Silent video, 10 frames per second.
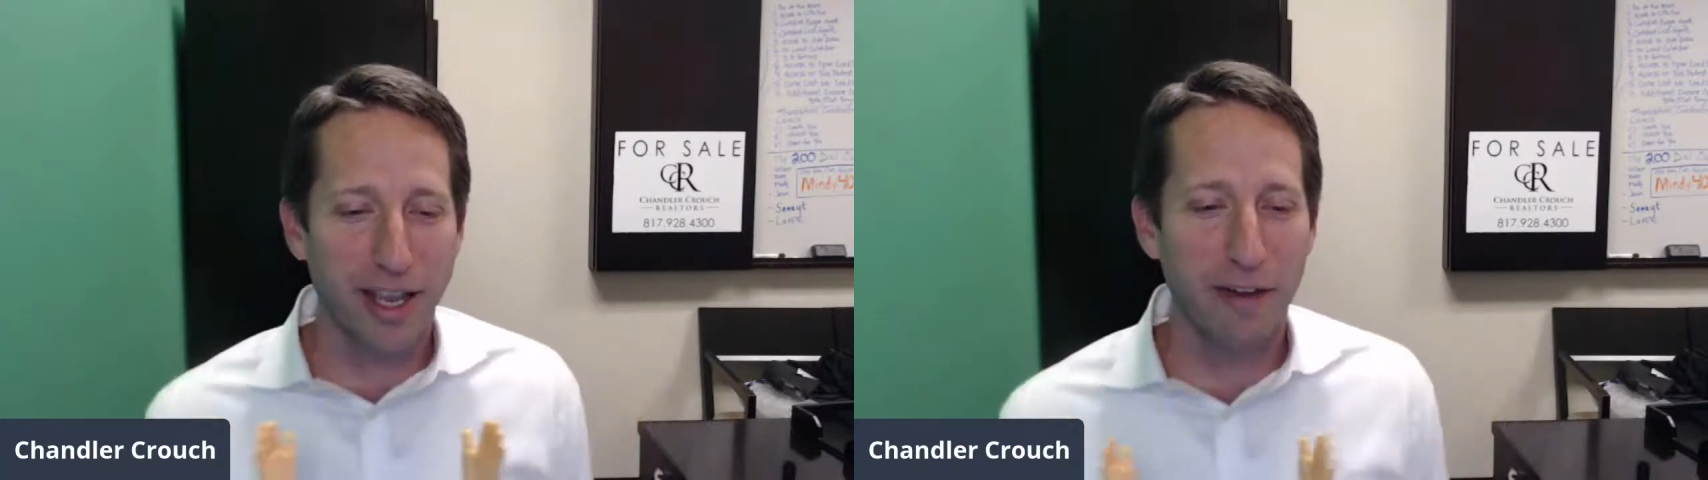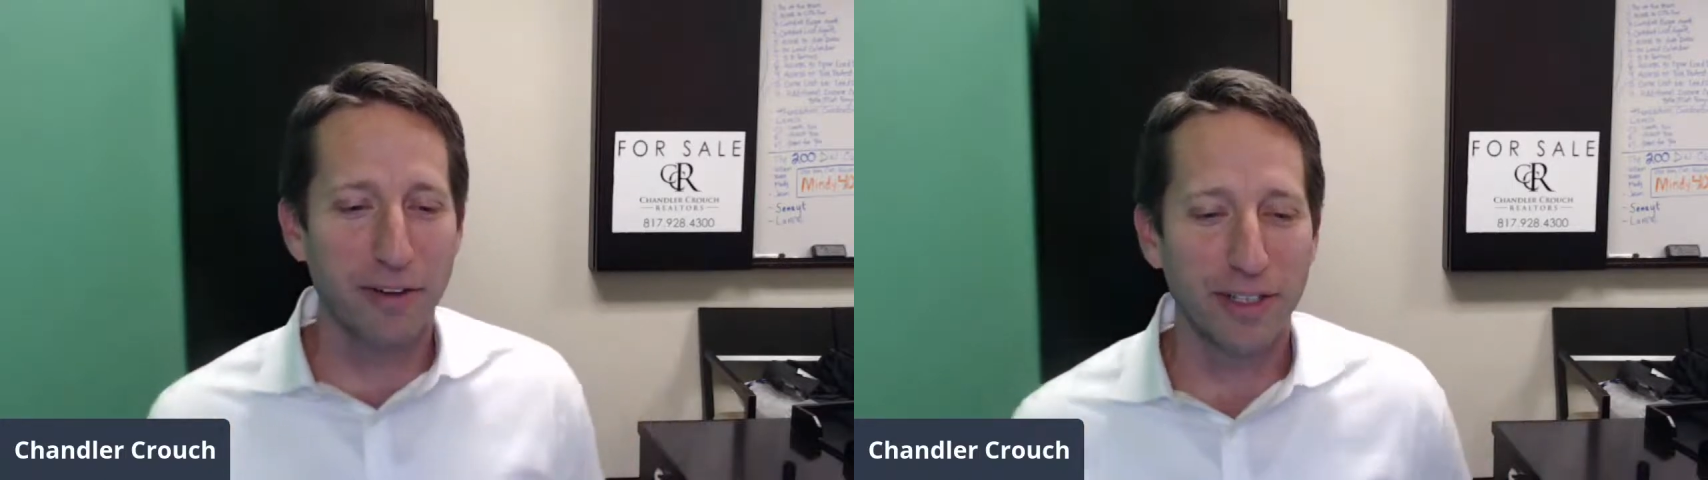
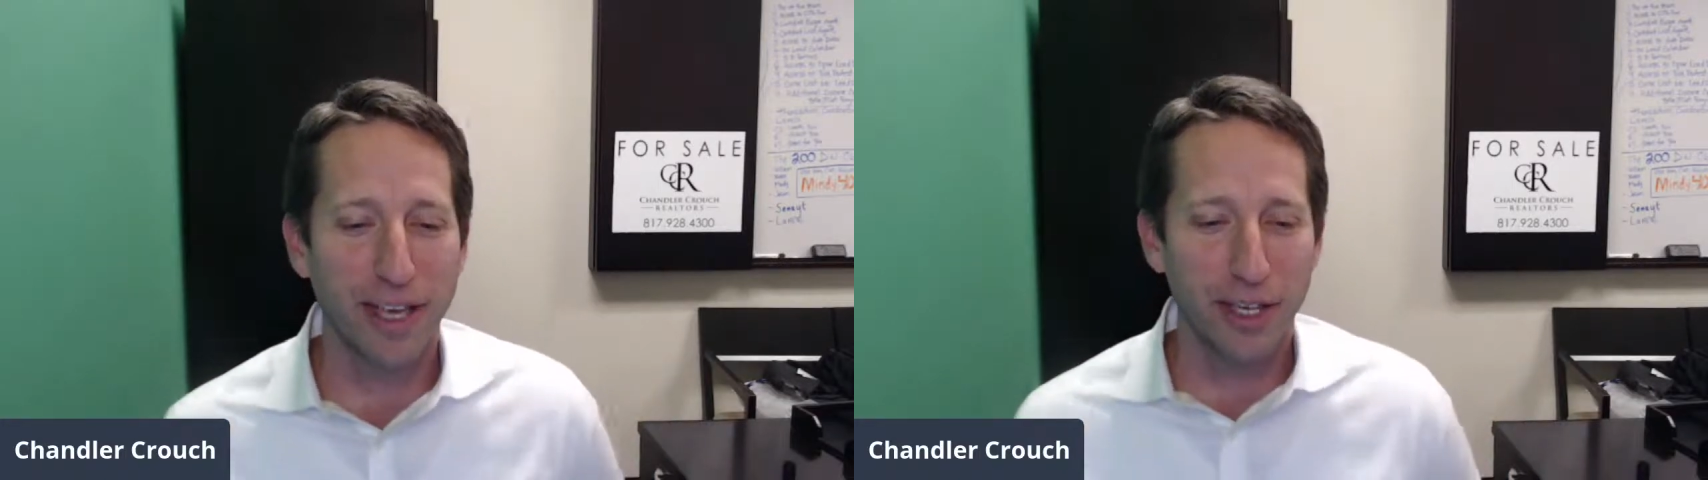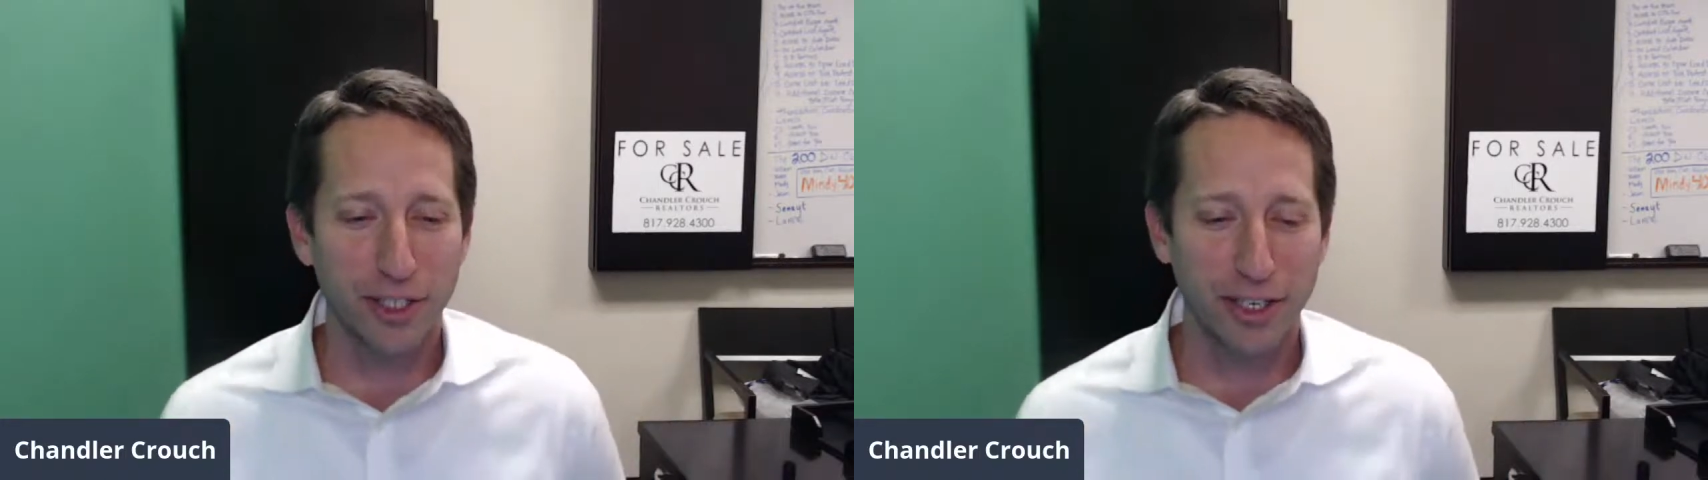
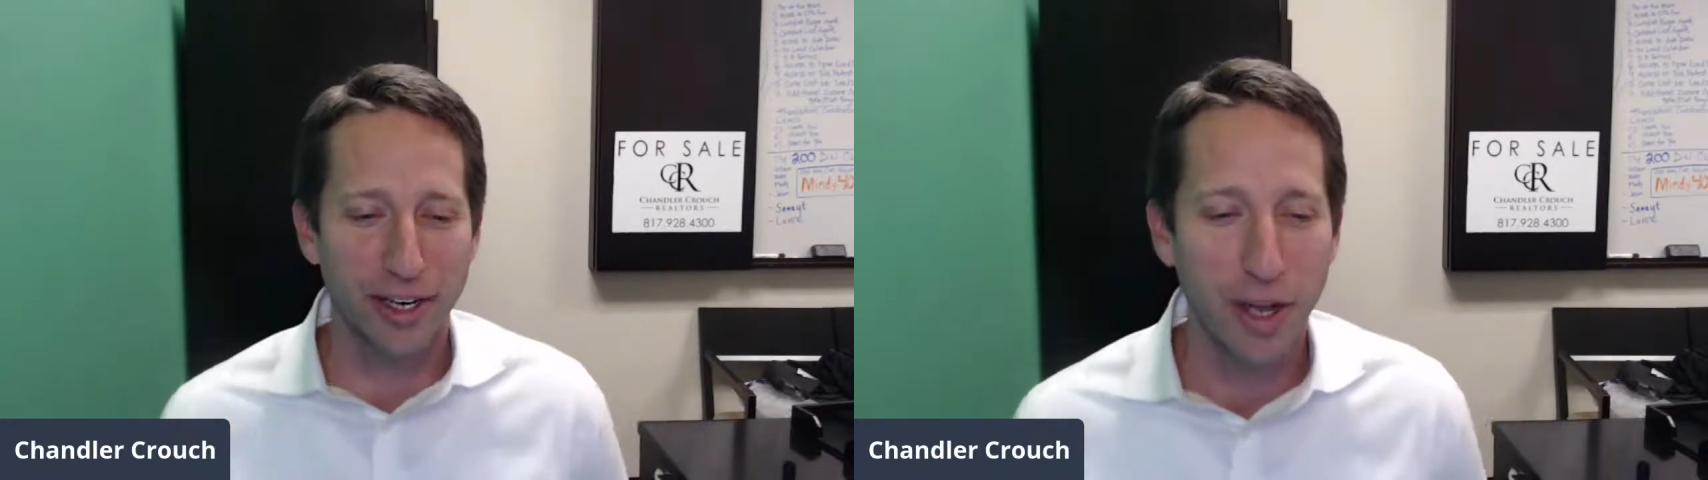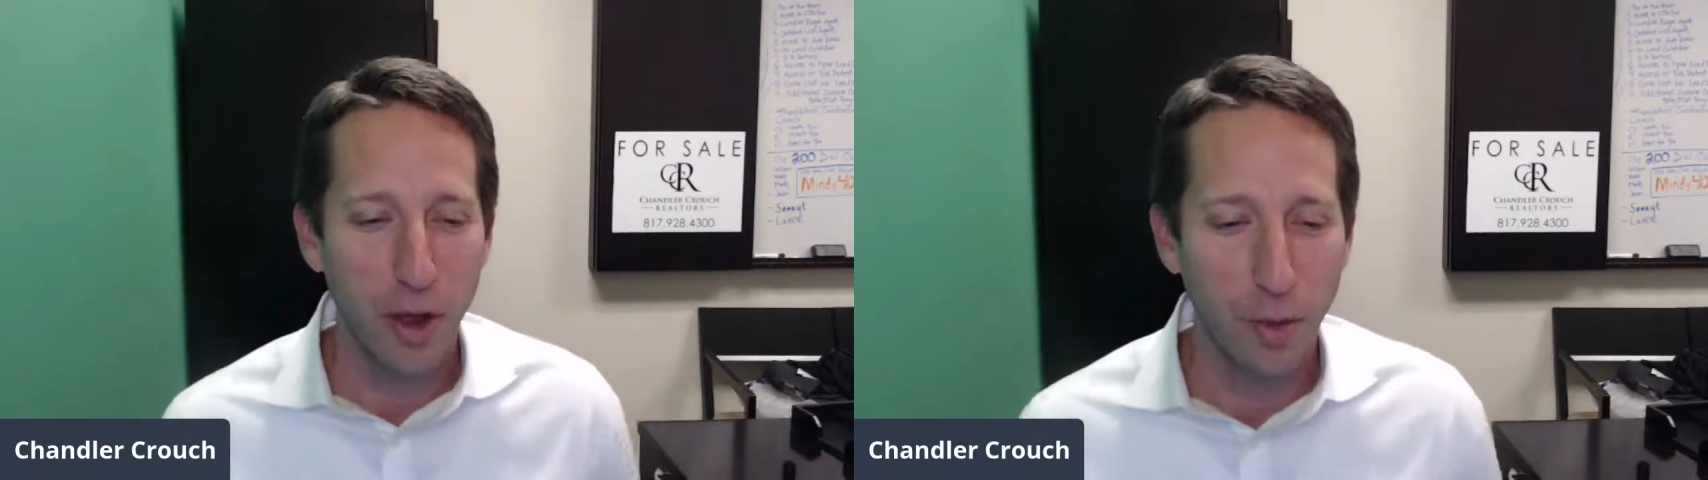conversation
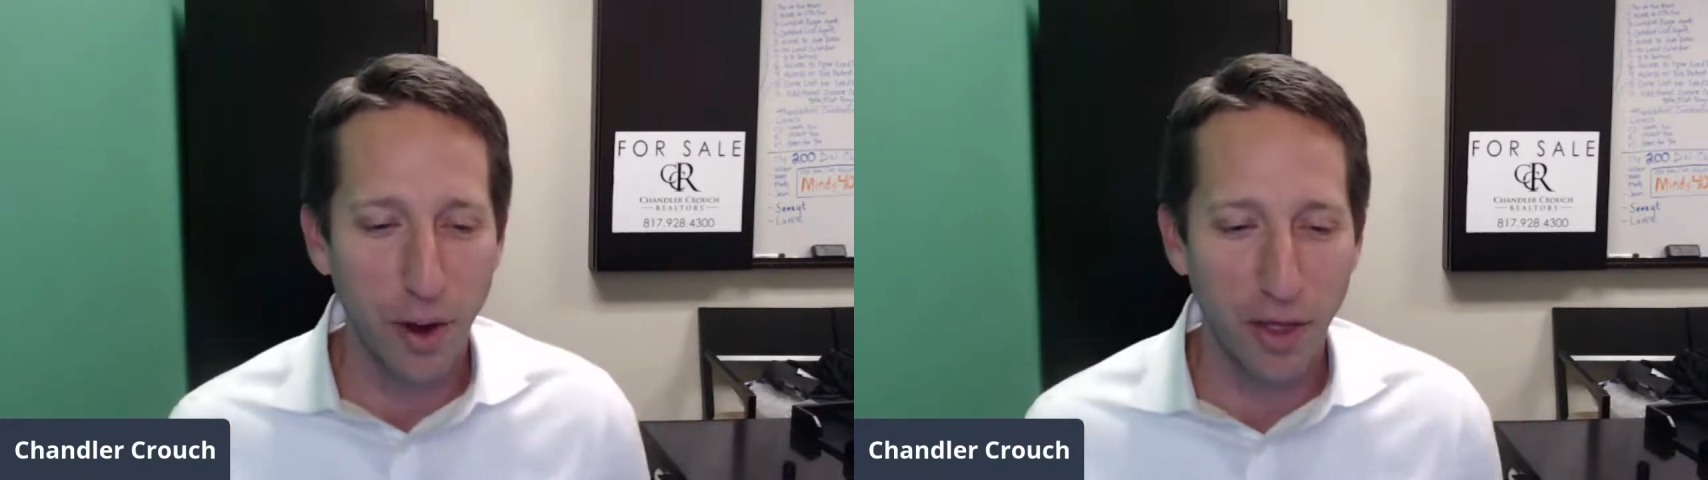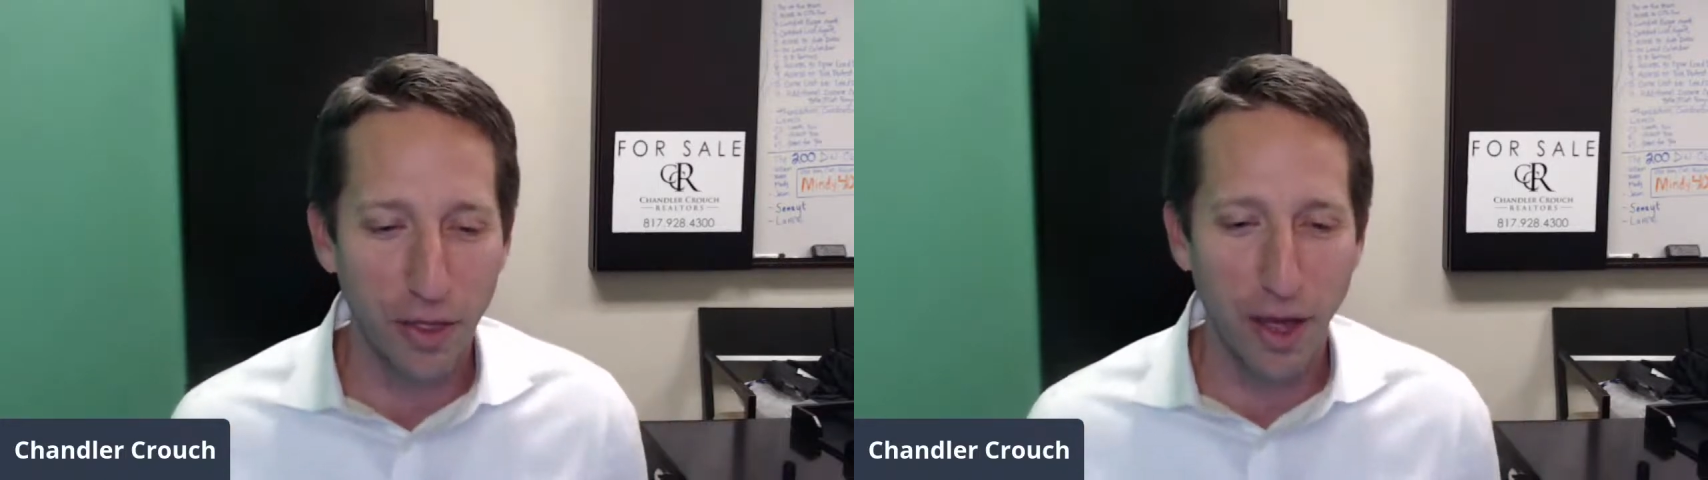with,